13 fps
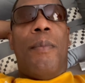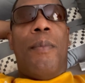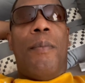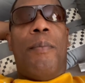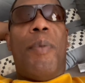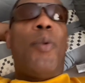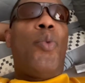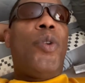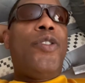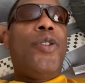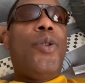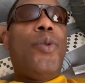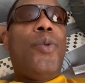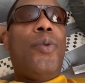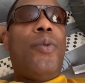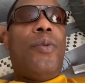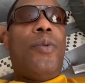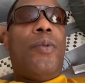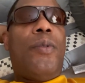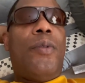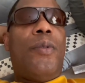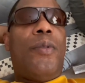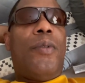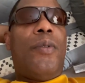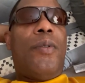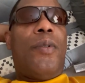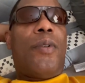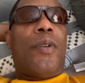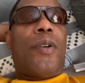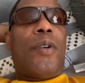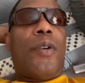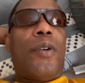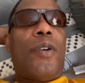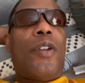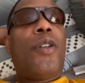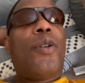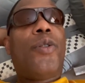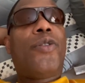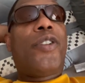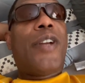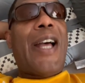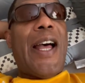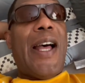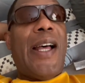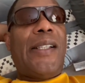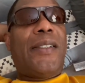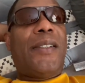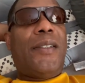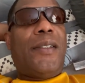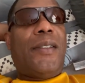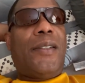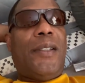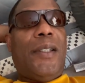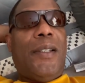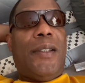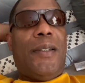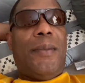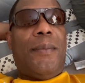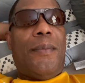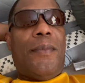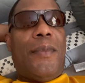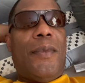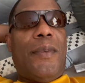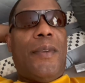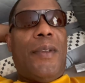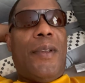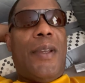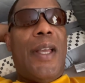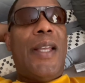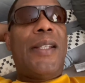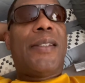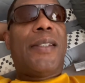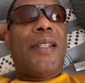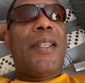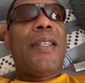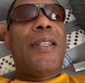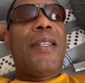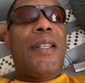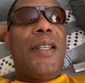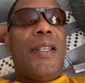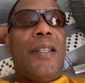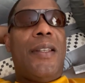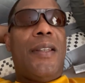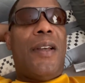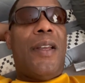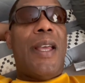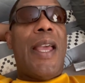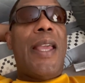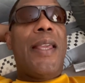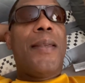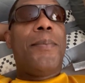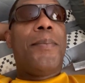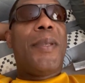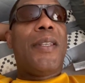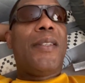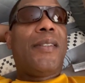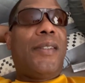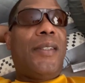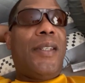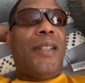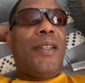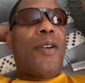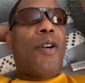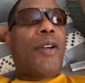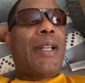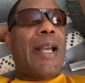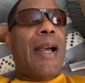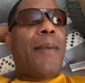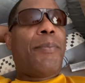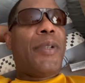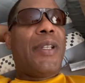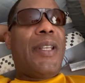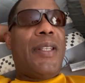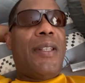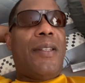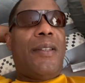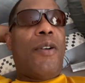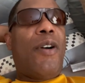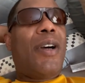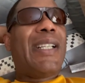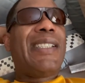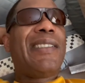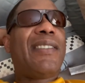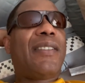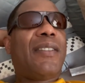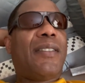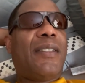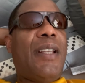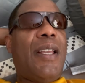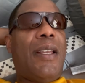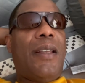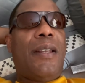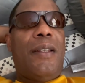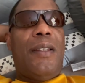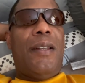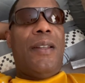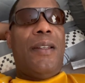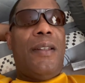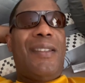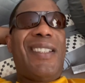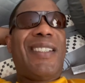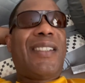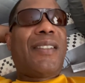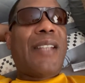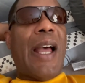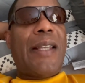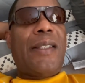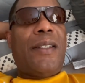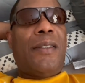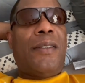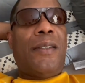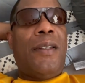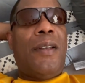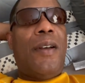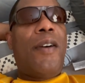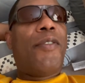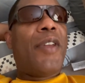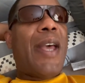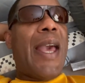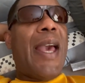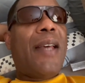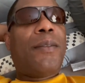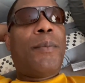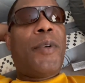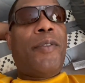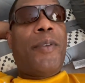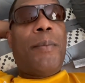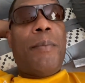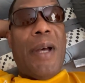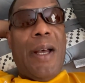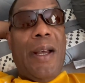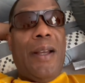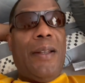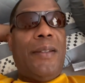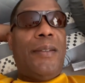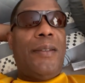But when you close your eyes to see, SEE, ABC, or comprehend or understand the science of the atom of the mind,